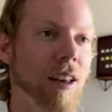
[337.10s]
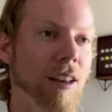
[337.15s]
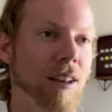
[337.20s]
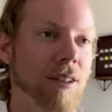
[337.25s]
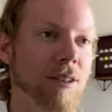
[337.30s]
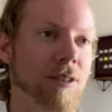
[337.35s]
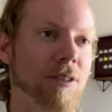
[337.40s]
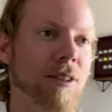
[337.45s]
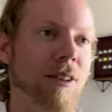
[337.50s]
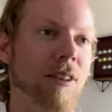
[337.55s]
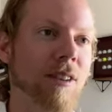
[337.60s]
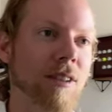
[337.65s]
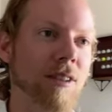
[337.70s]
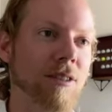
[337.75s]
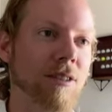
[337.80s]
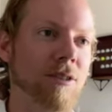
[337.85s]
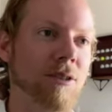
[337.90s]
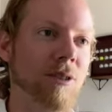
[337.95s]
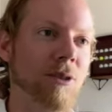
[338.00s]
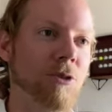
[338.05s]
to
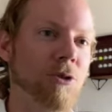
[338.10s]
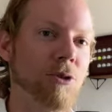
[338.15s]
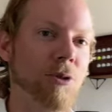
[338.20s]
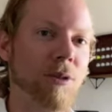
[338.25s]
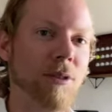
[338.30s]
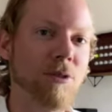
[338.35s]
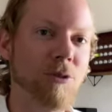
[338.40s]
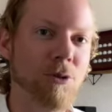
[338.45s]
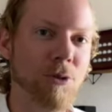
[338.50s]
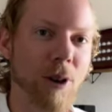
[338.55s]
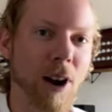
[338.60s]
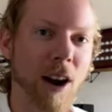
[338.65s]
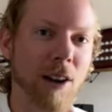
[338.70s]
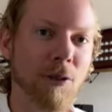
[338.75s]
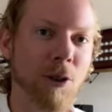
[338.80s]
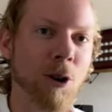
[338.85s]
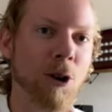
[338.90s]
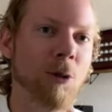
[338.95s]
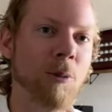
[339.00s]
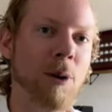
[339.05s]
drive
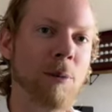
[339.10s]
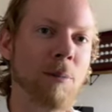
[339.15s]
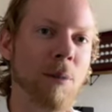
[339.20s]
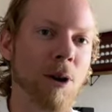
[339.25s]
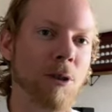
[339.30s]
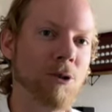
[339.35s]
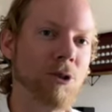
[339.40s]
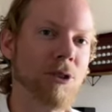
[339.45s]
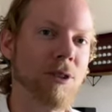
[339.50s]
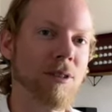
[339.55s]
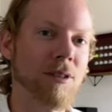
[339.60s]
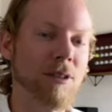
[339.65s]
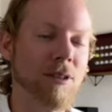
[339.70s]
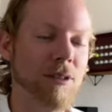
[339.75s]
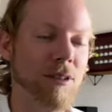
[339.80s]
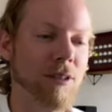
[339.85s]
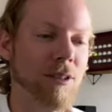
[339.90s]
home emotions.